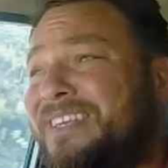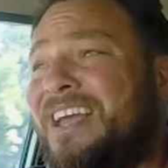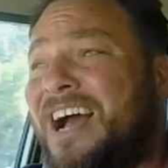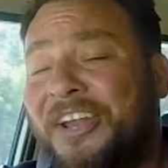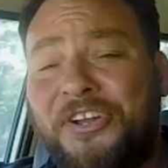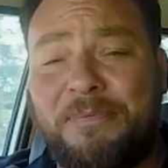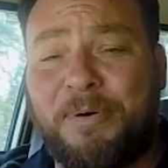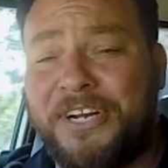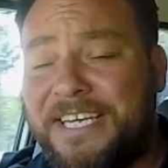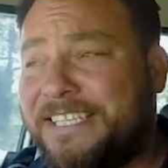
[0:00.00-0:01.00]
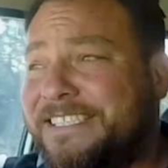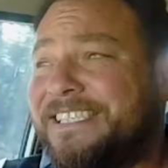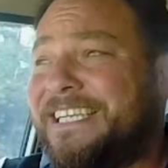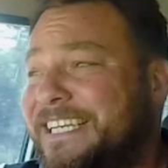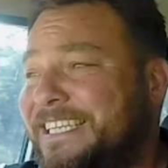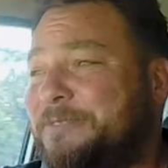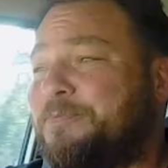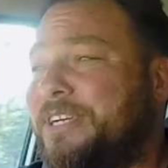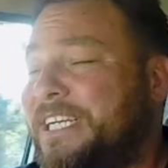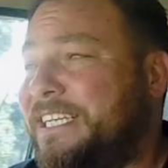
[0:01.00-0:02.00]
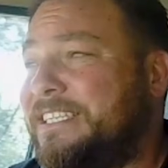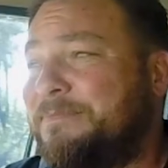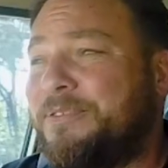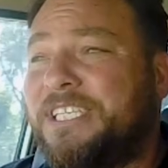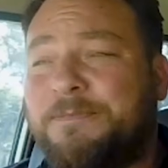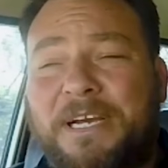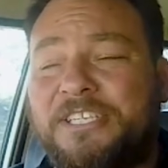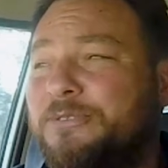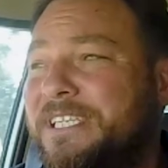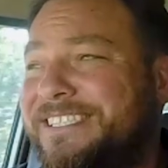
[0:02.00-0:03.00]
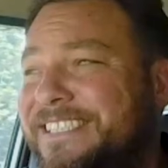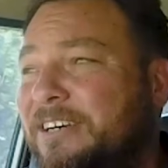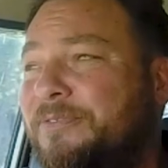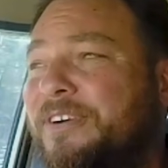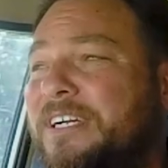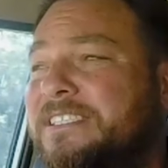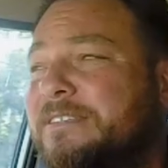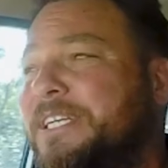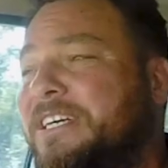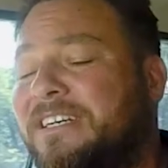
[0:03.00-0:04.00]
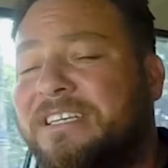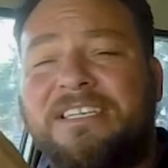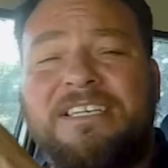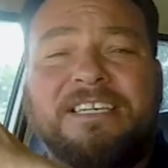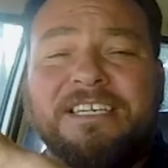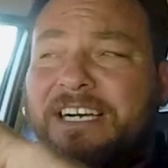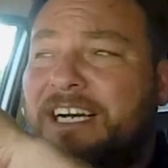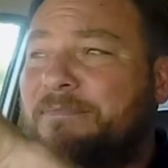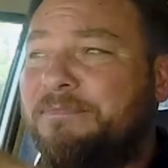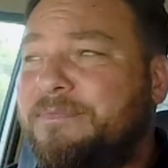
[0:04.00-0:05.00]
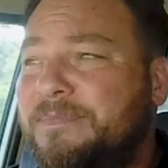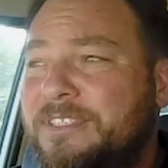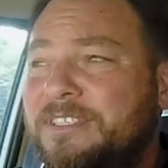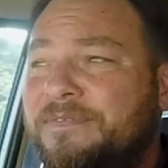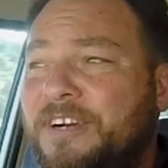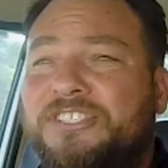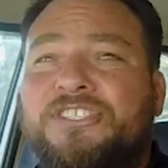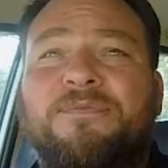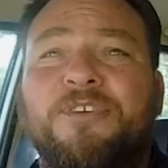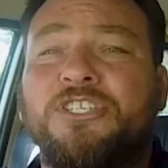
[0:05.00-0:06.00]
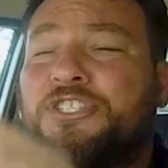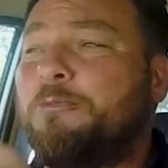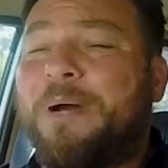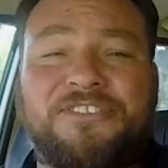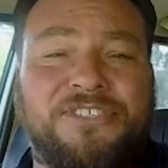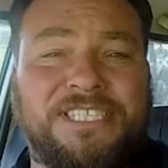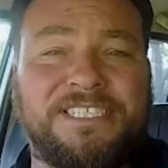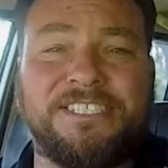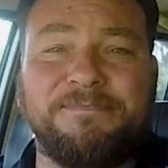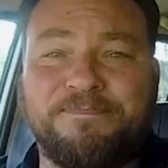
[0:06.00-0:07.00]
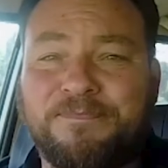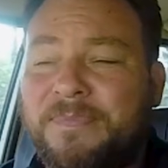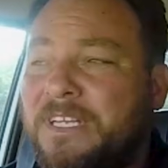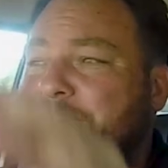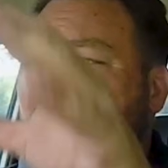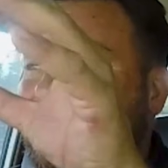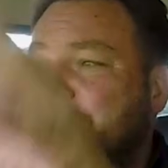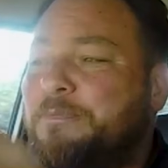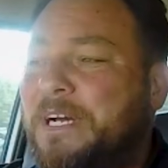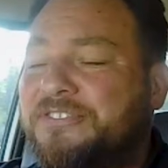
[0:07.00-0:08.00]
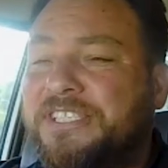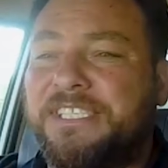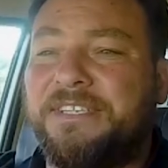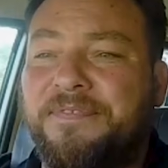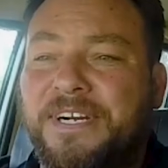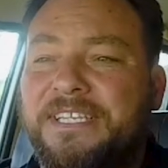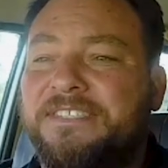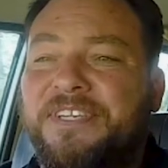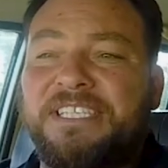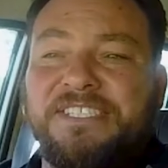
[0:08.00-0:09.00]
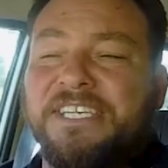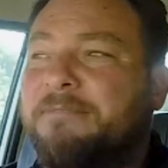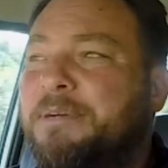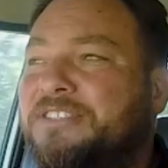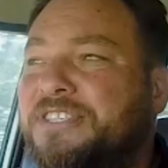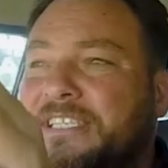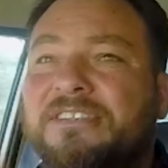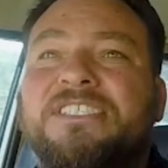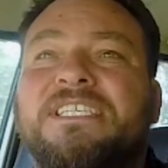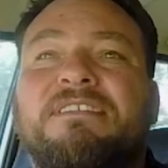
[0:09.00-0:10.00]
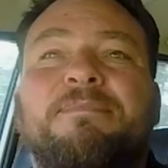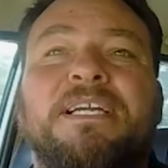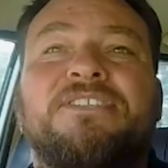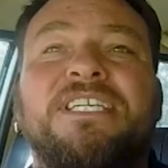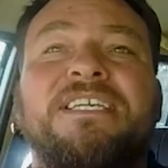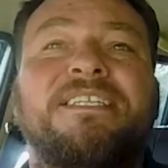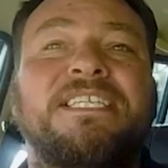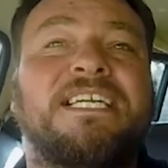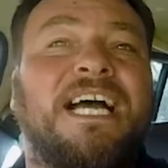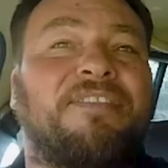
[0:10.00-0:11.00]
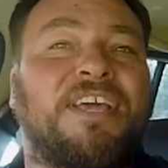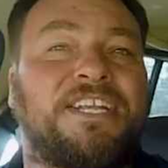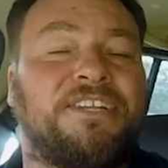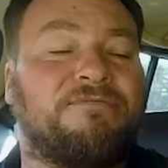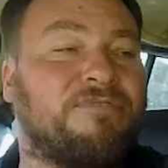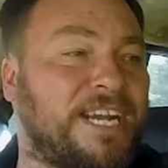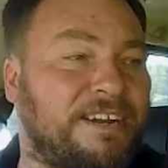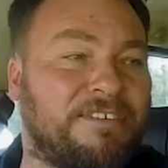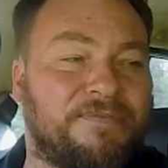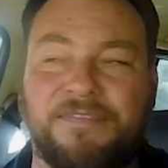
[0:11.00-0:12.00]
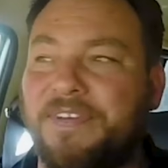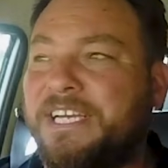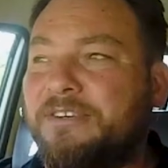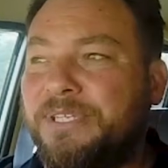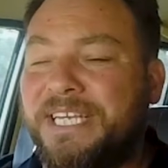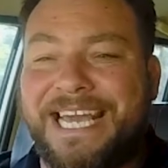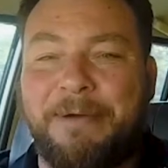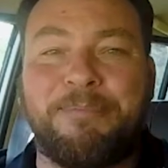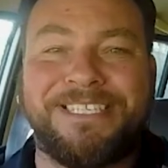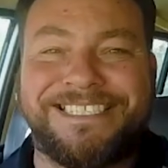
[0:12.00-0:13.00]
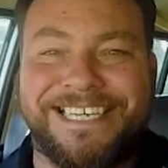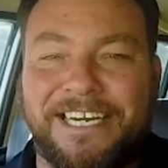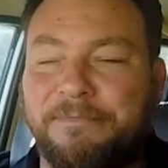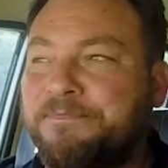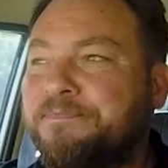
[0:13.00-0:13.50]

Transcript: Under the bonnet of this thing is pretty special in itself, right? So we got, first off, we've got a dual battery system. We've got 2 batteries in the front of this thing, start battery, auxiliary battery. And then in the rear of the vehicle, in the camping setup,